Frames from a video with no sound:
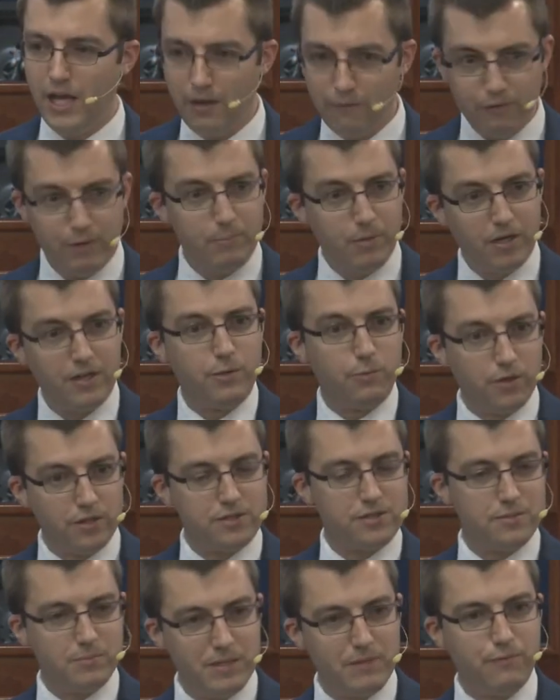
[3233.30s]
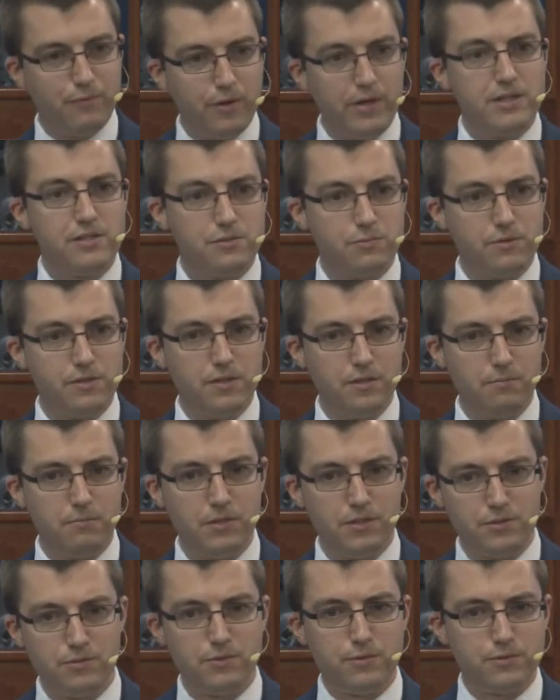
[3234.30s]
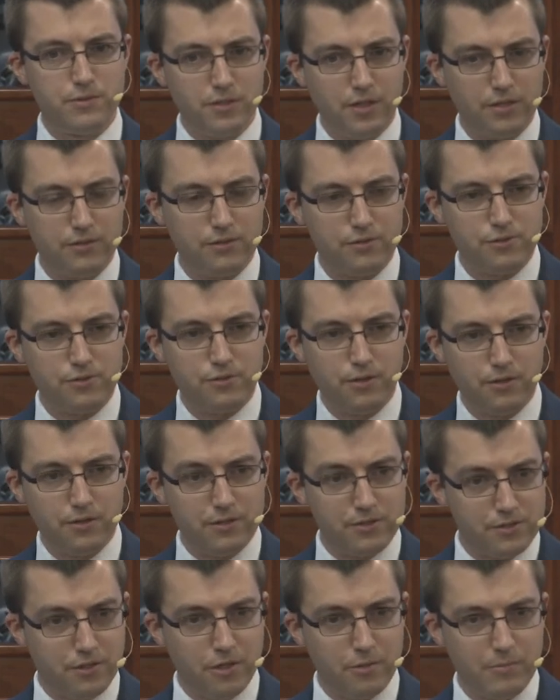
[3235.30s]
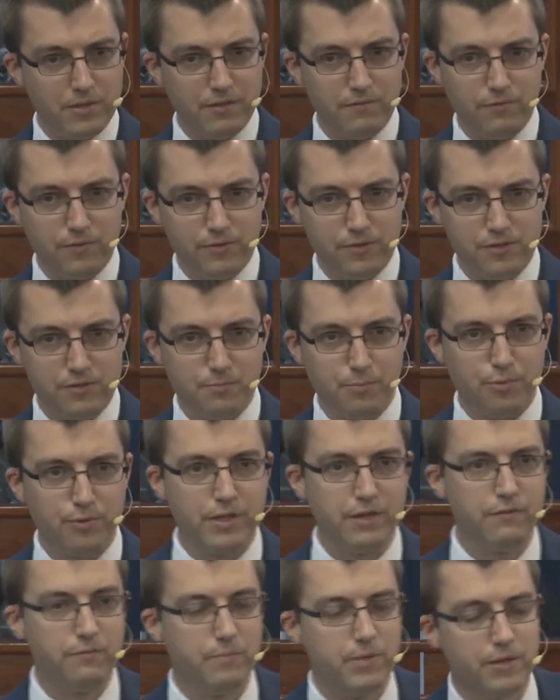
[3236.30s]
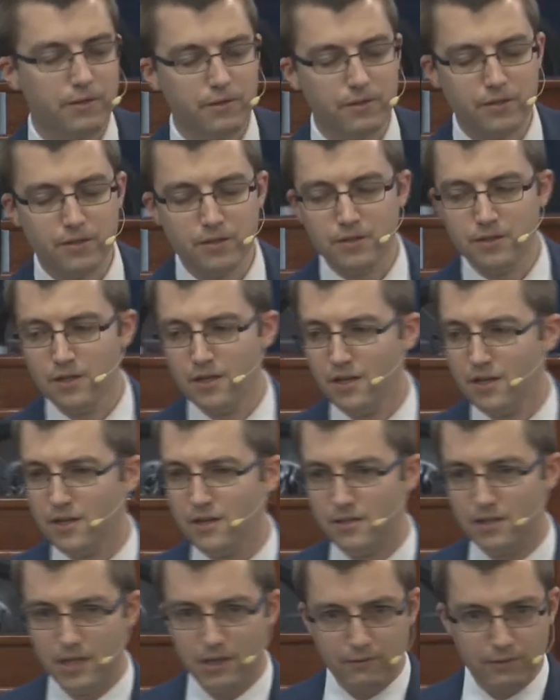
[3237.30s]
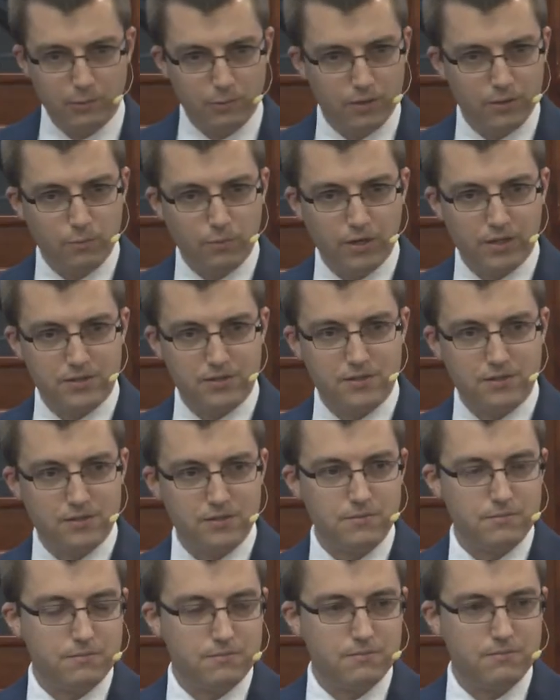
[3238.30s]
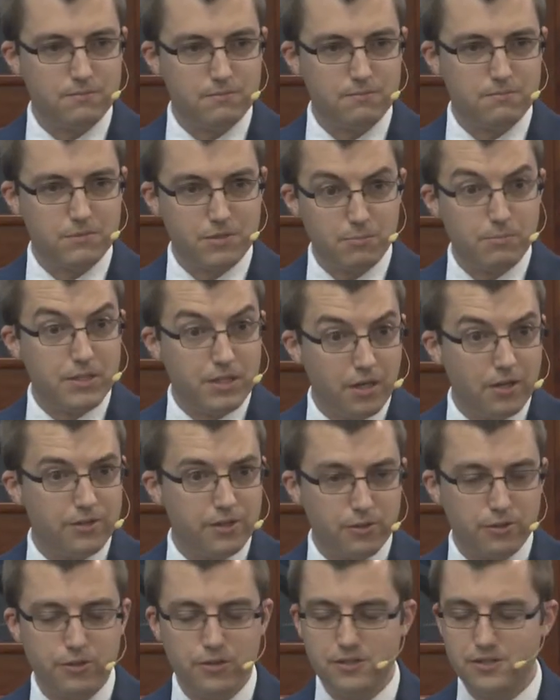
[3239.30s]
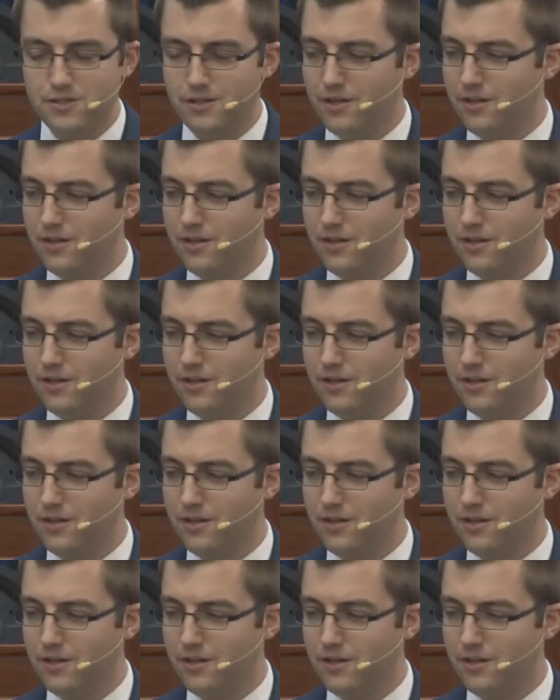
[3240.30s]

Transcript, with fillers: Everybody wants to be friends with them. Israel's got the strongest army for this brief period. Everyone wants to, to be on their good